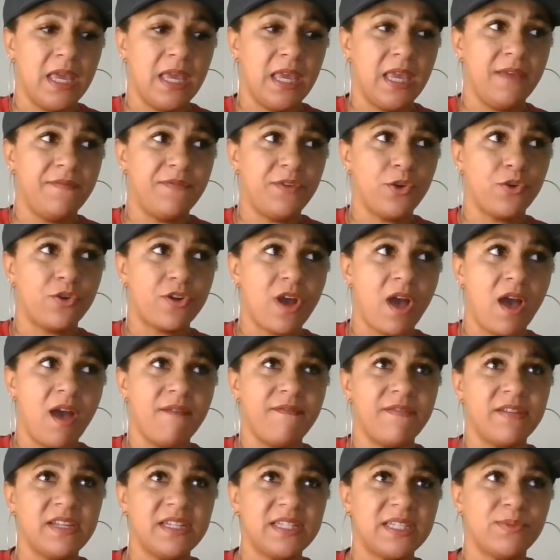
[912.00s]
If your
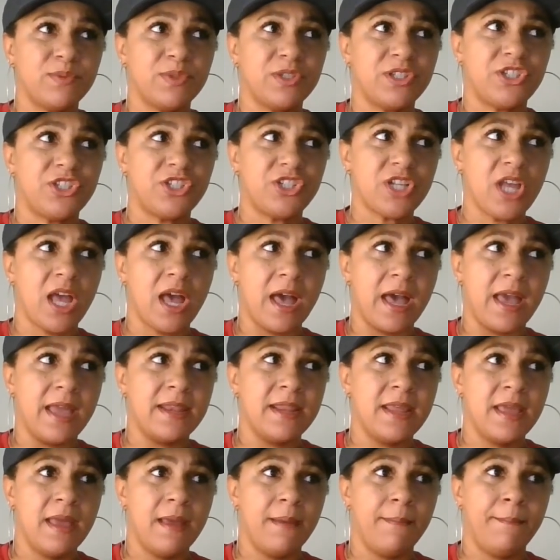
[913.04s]
confidence was
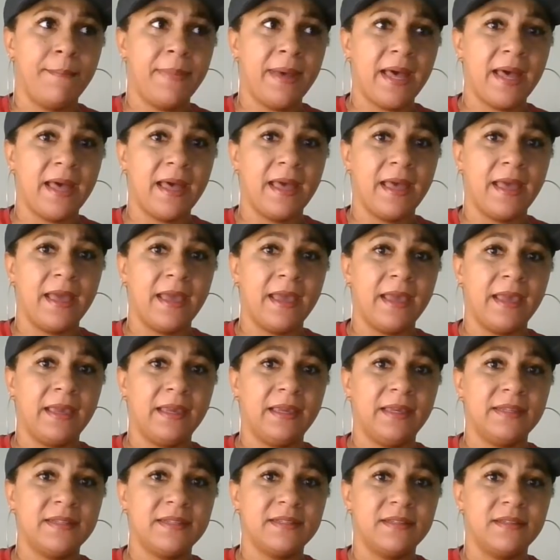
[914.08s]
shot
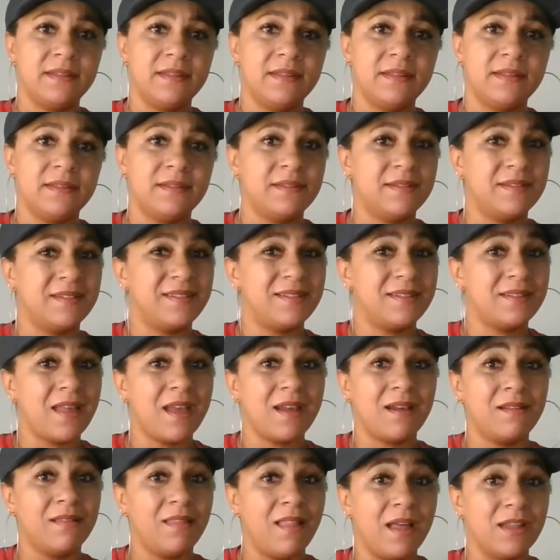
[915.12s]
by
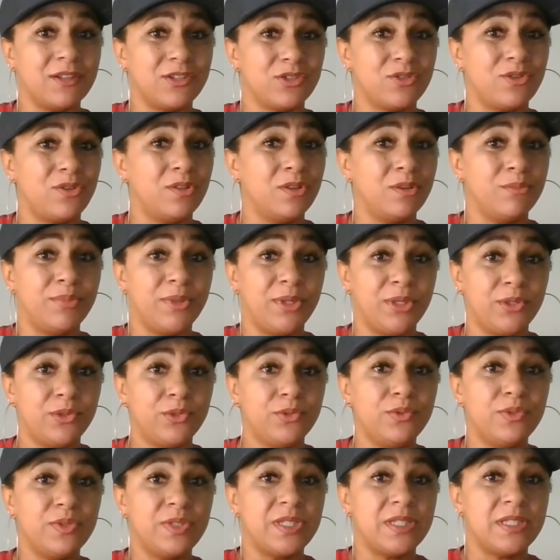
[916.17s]
psychological
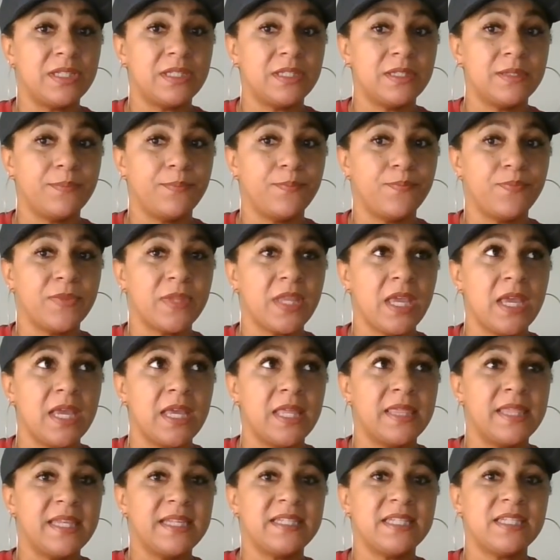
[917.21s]
abuse,
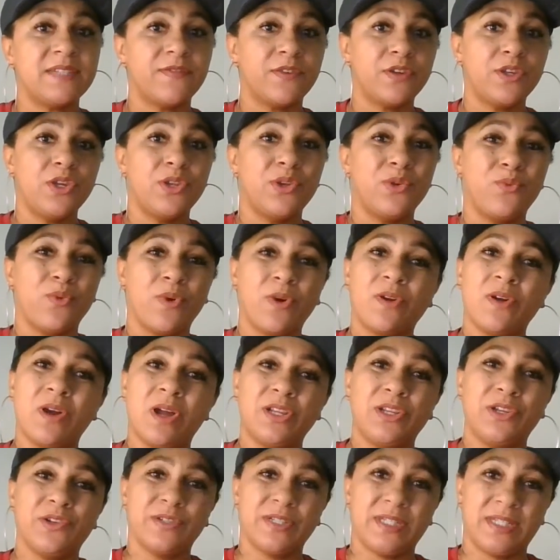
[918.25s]
this is for you to work
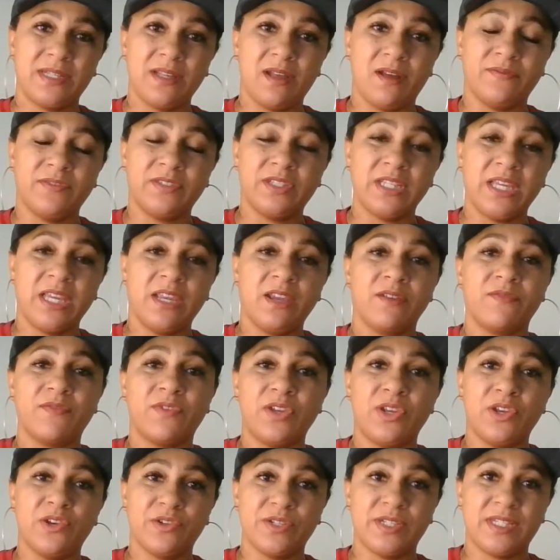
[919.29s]
on yourself to care for
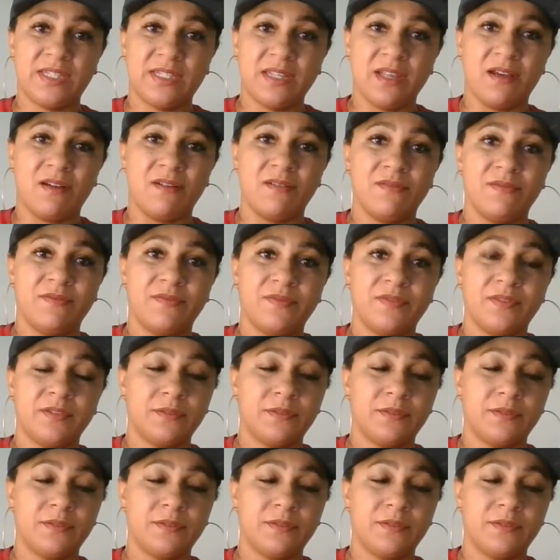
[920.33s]
yourself.